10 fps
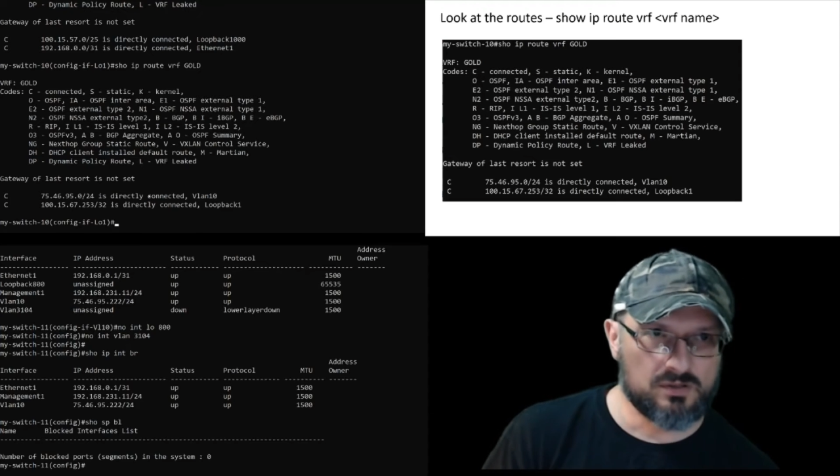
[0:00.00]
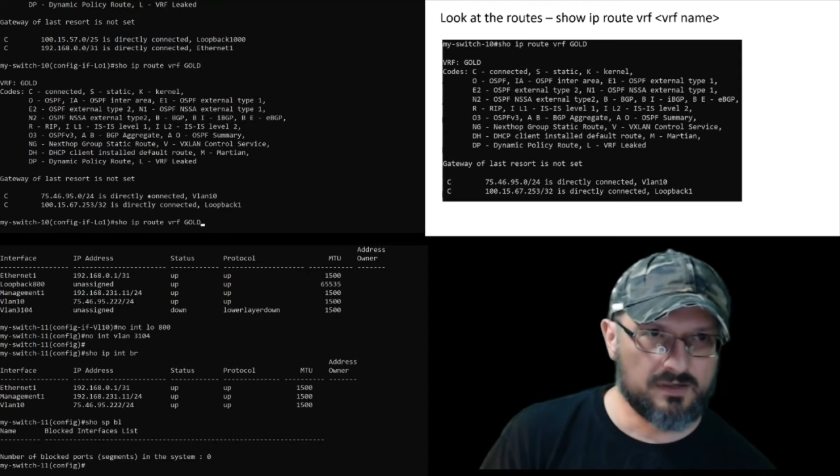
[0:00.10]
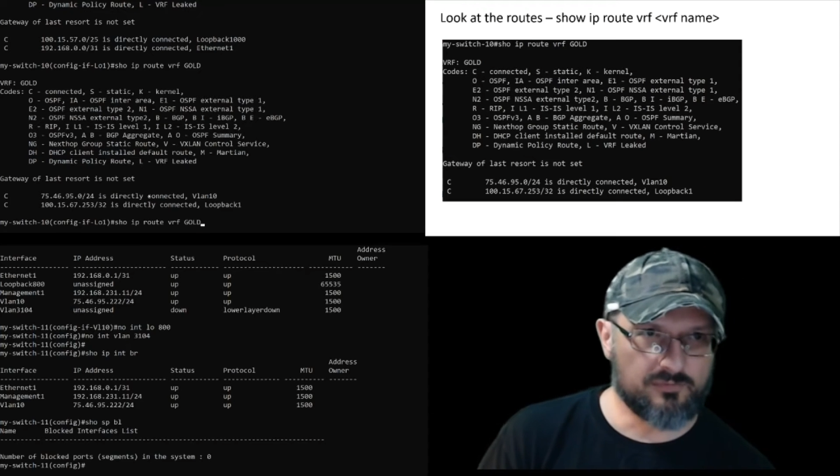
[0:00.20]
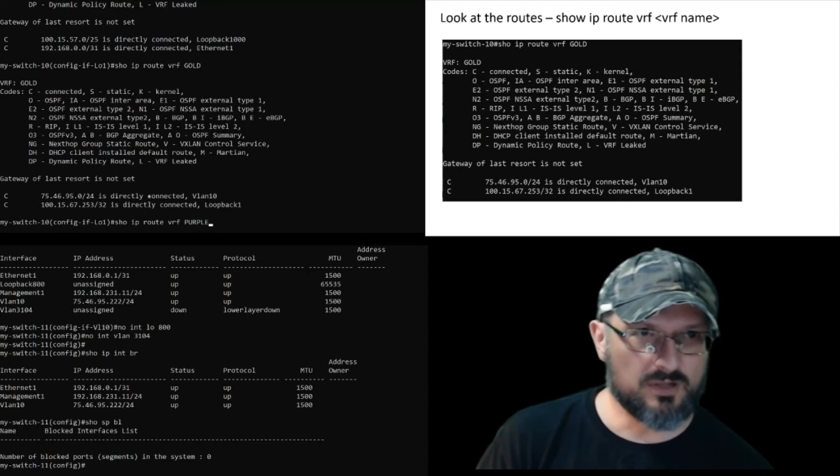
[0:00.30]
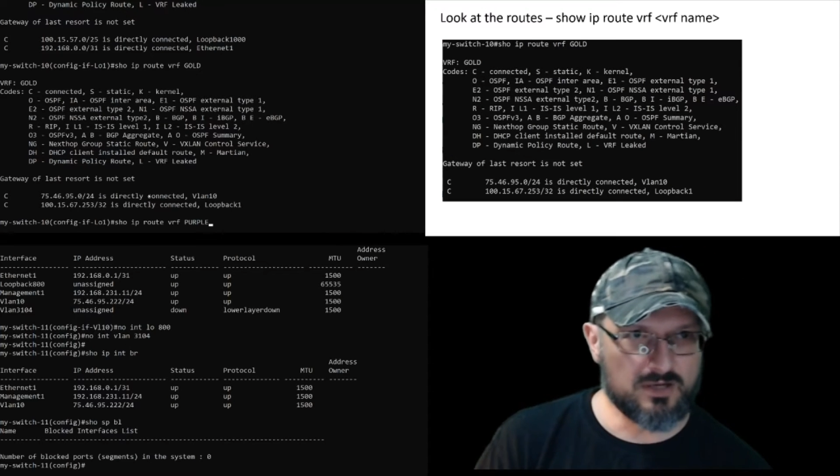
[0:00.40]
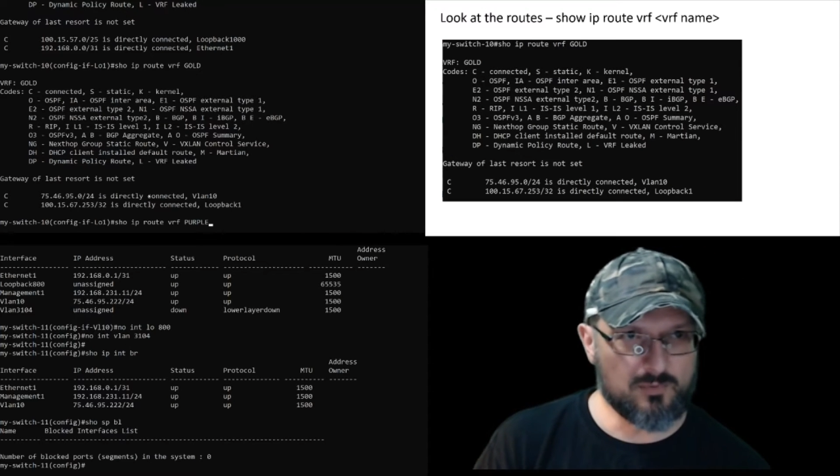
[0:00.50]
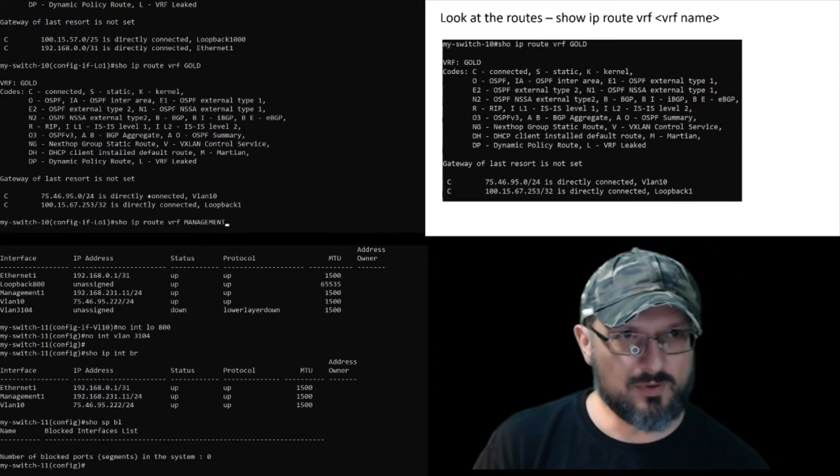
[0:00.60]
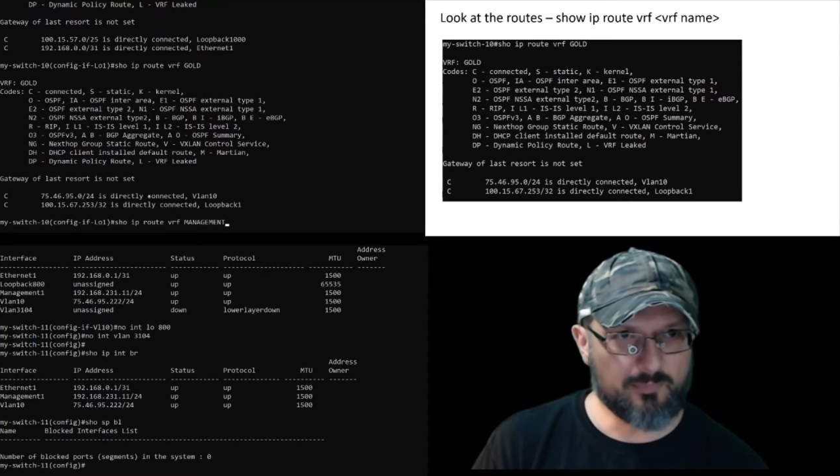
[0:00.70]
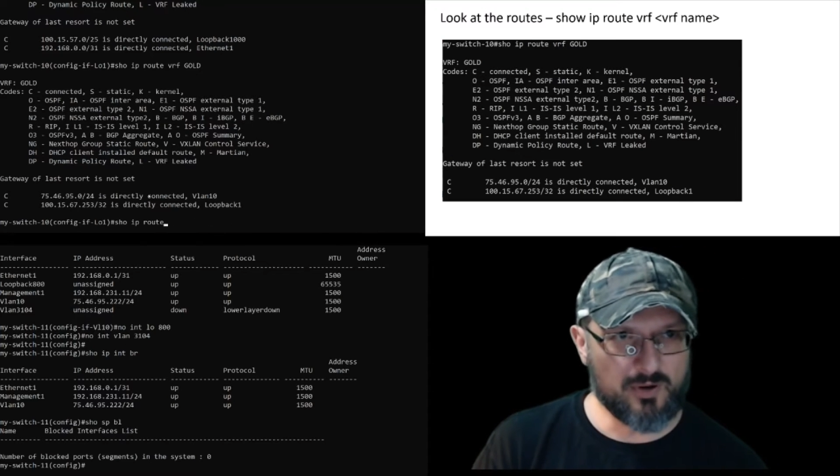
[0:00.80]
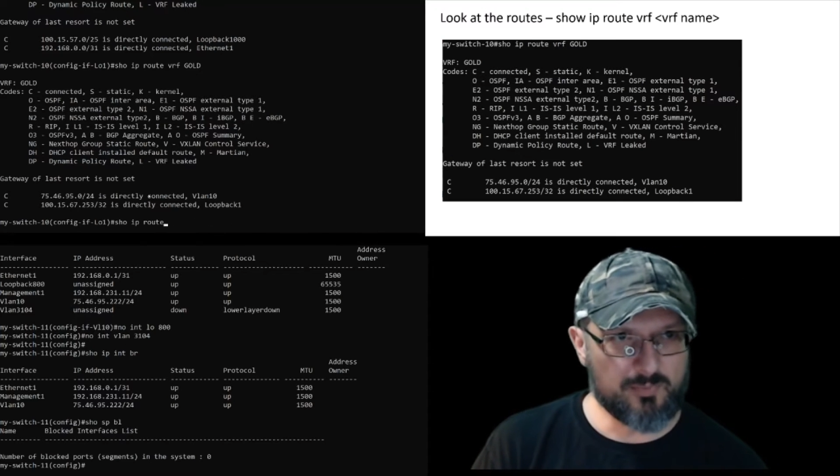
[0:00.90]
if we look at what
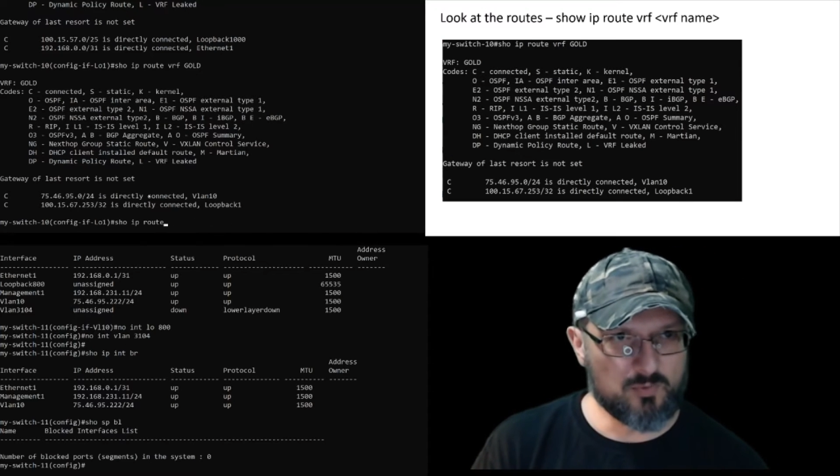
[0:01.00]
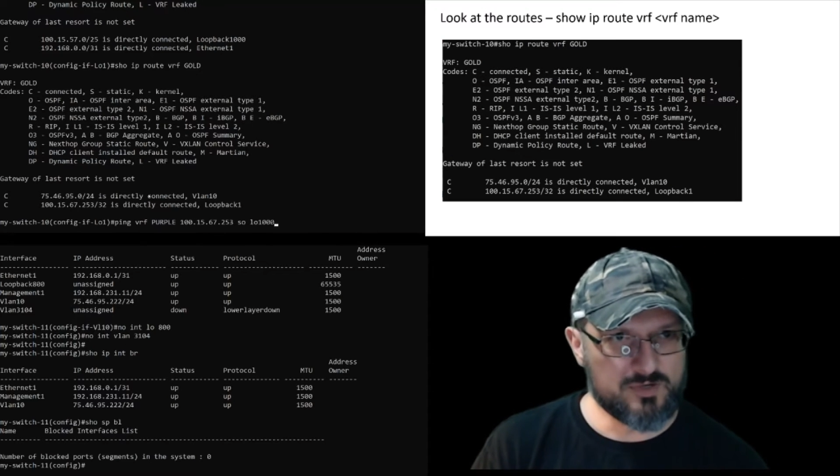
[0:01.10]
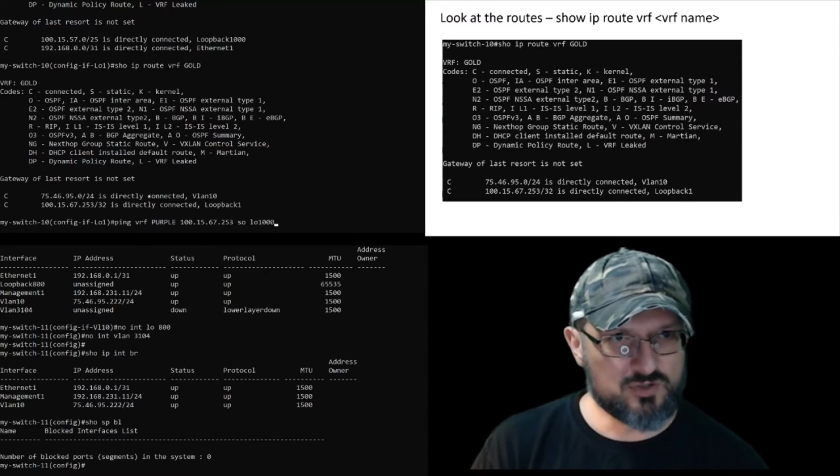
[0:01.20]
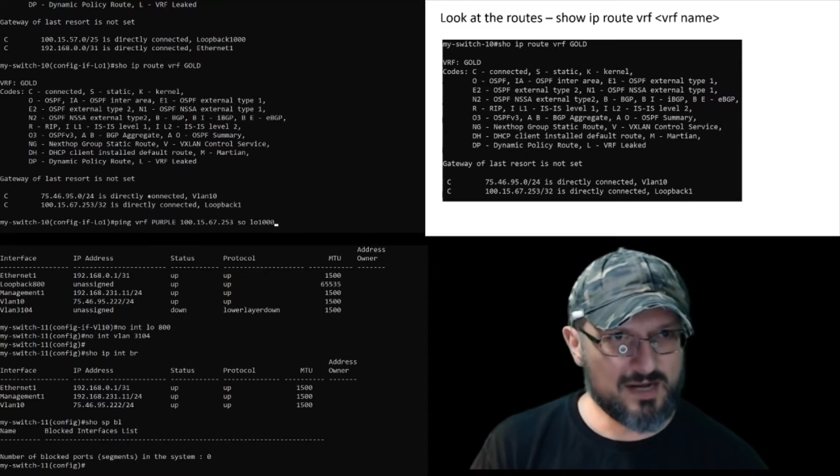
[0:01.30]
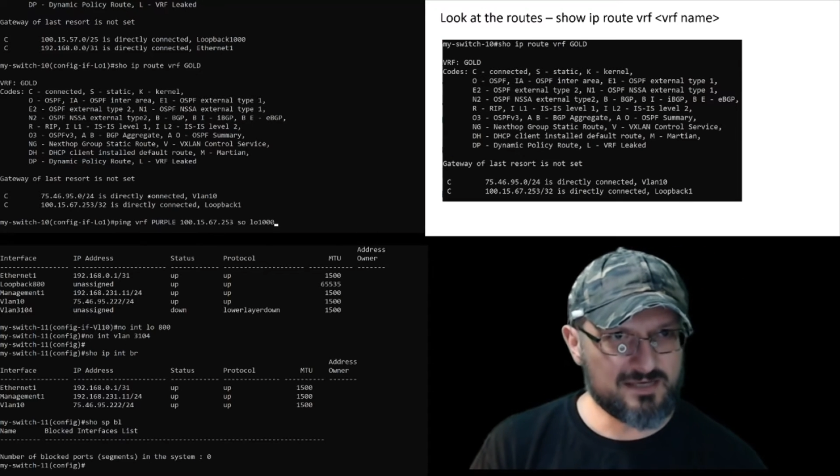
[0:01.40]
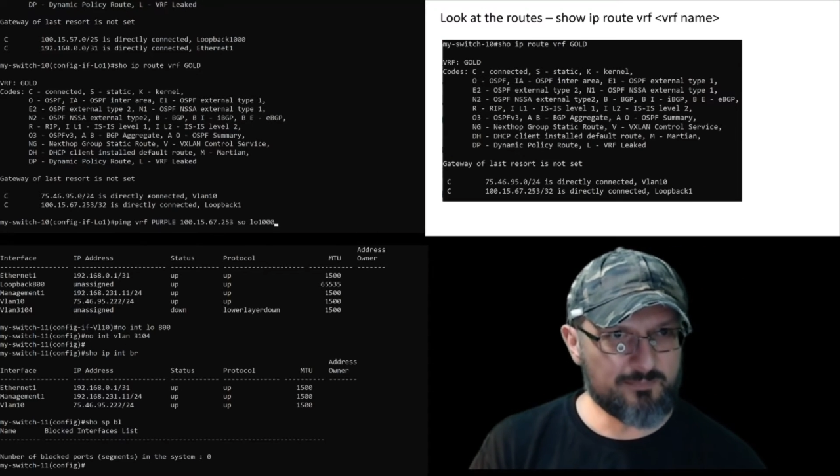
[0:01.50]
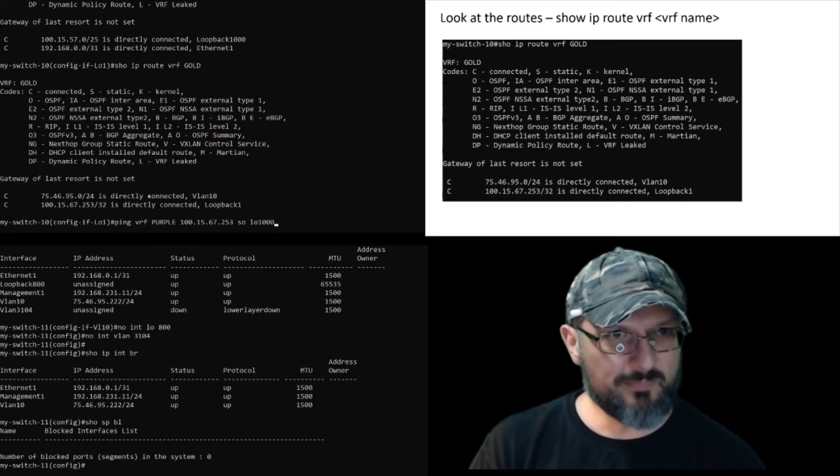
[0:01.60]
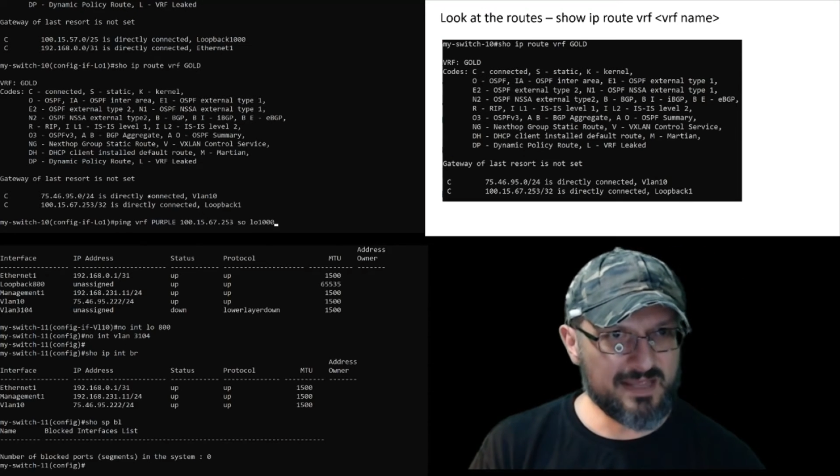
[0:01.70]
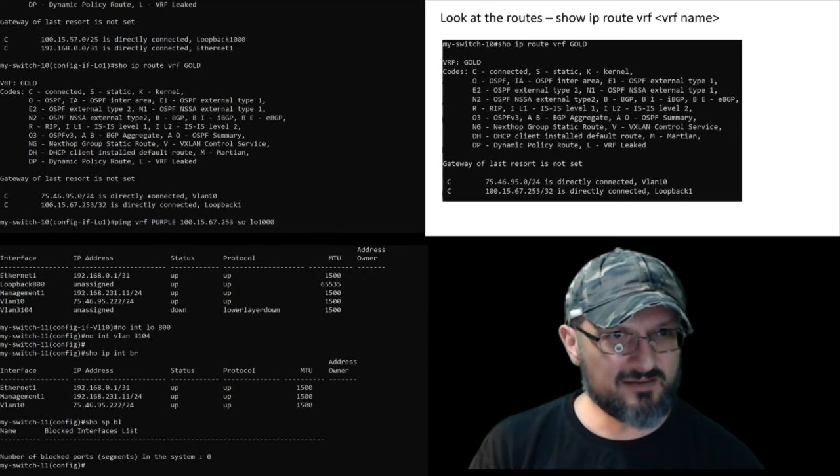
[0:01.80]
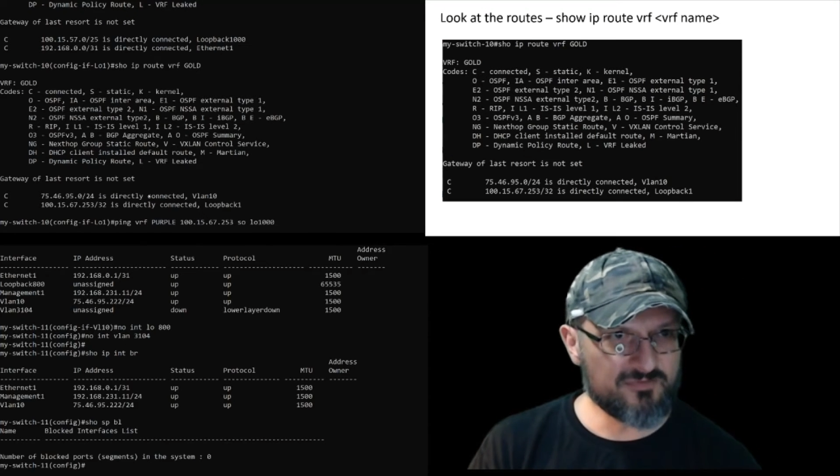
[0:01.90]
purple, we tried to
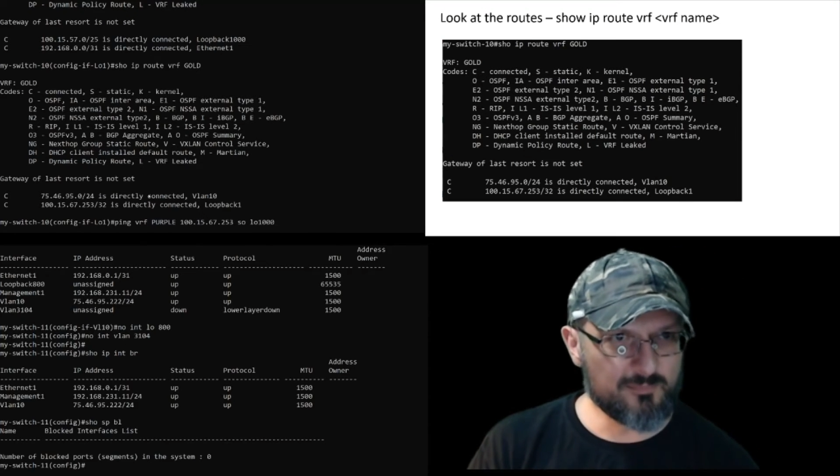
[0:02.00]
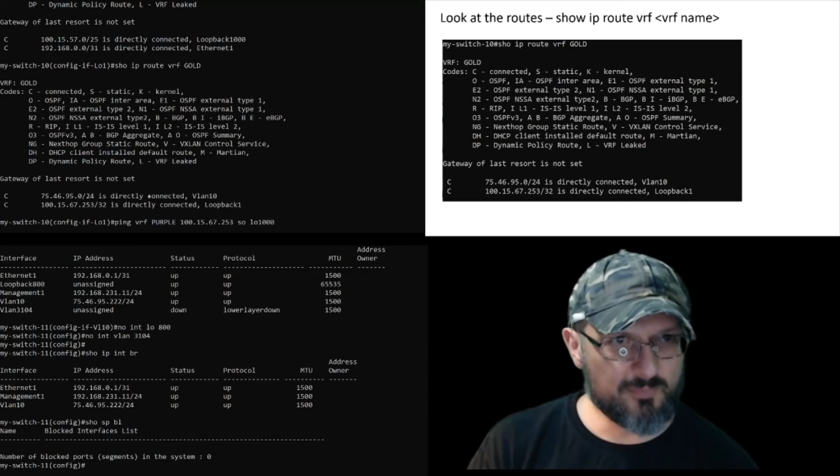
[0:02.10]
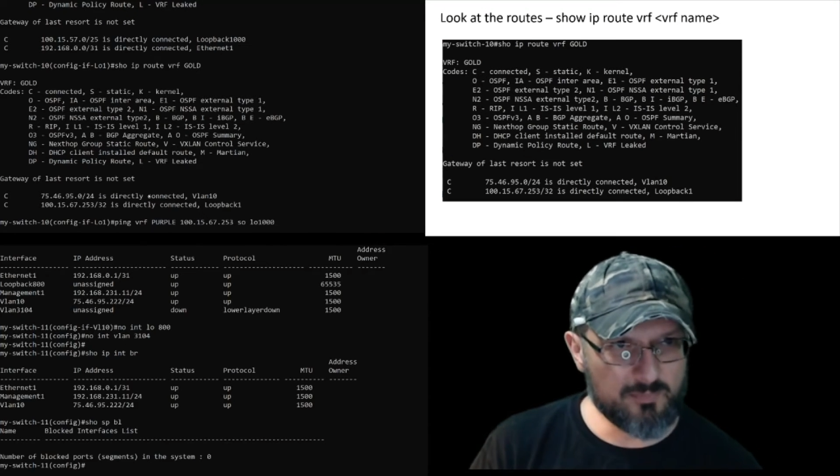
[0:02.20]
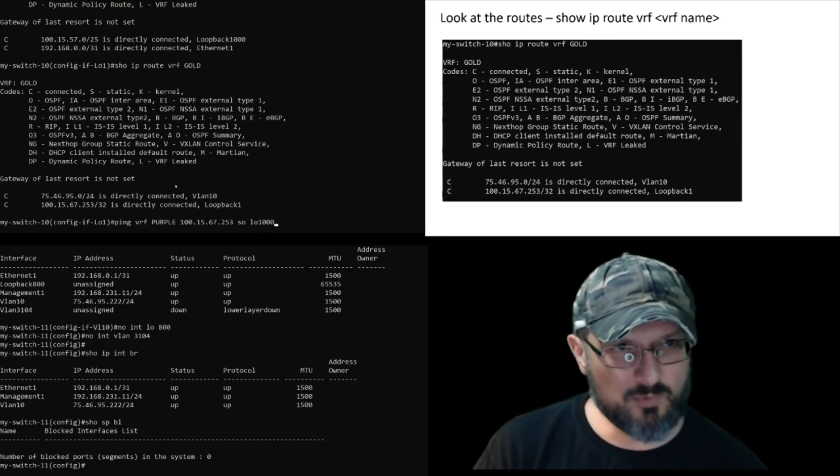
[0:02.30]
ping from purple,